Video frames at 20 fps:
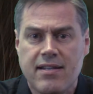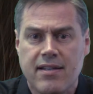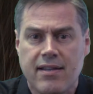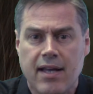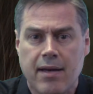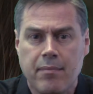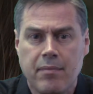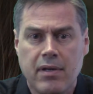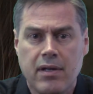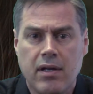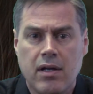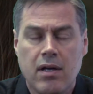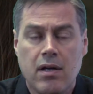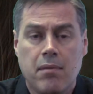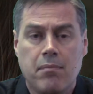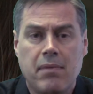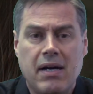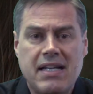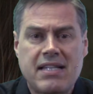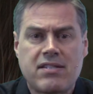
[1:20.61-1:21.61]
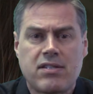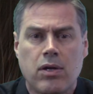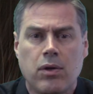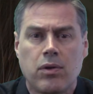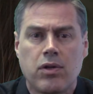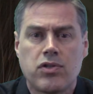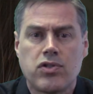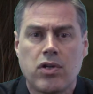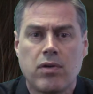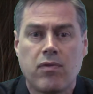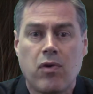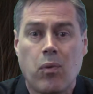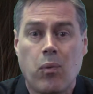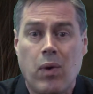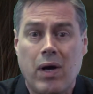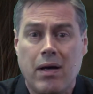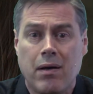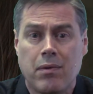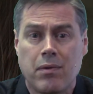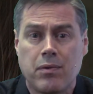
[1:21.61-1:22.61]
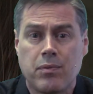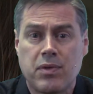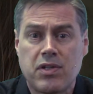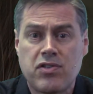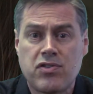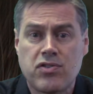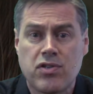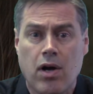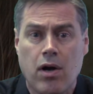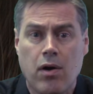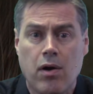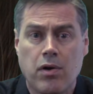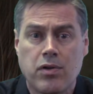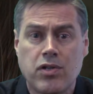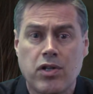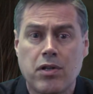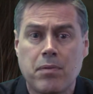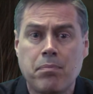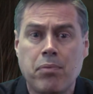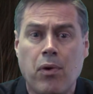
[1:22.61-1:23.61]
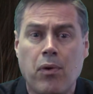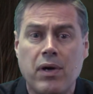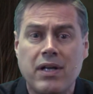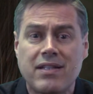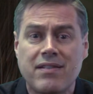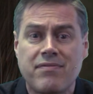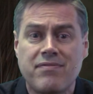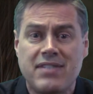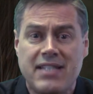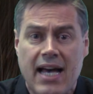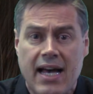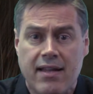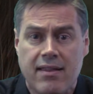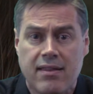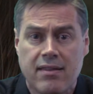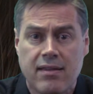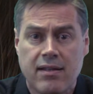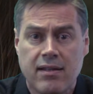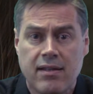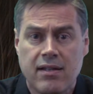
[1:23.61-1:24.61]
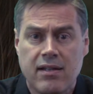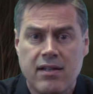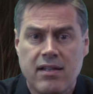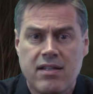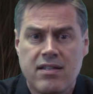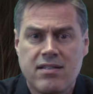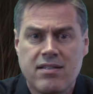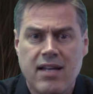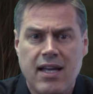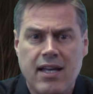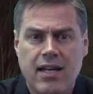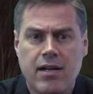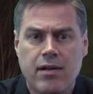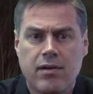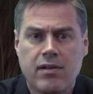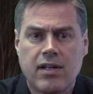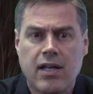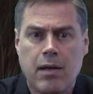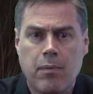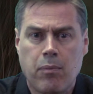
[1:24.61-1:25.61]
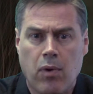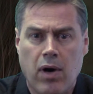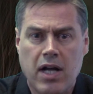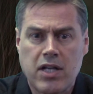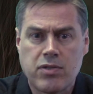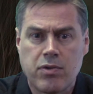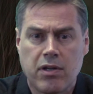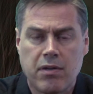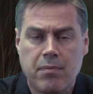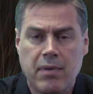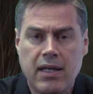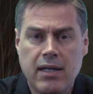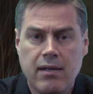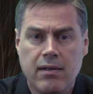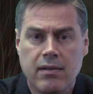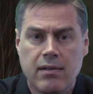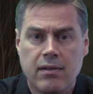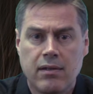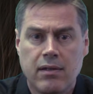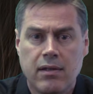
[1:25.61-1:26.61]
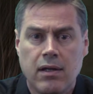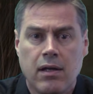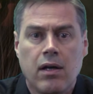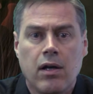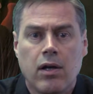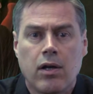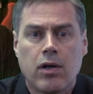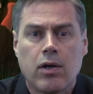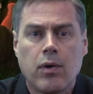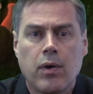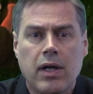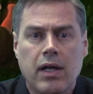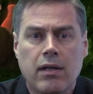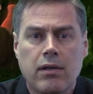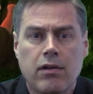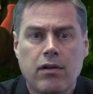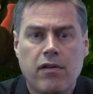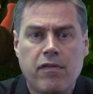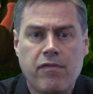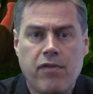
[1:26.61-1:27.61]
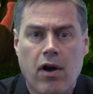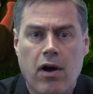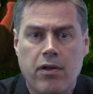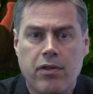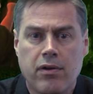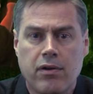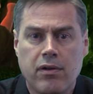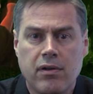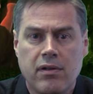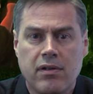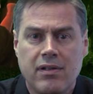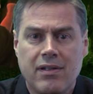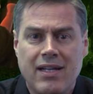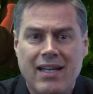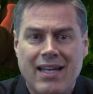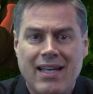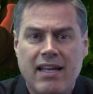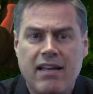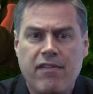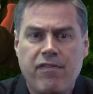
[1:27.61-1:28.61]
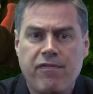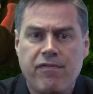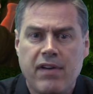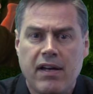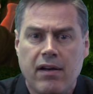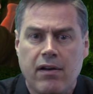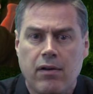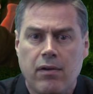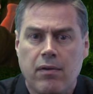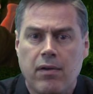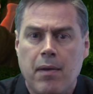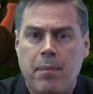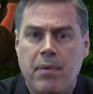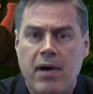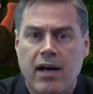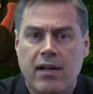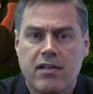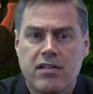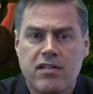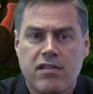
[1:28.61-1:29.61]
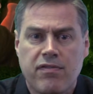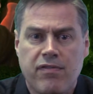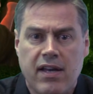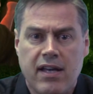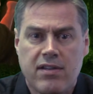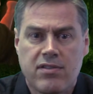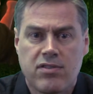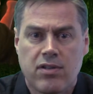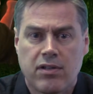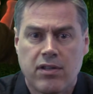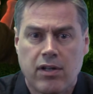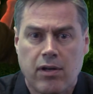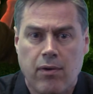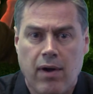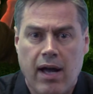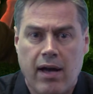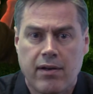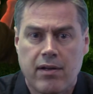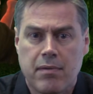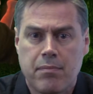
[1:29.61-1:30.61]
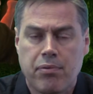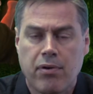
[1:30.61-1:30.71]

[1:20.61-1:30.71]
to them, "My soul is overwhelmed with sorrow to the point of death. Stay here and keep watch with me." Going a little farther, he fell upon his face on the ground and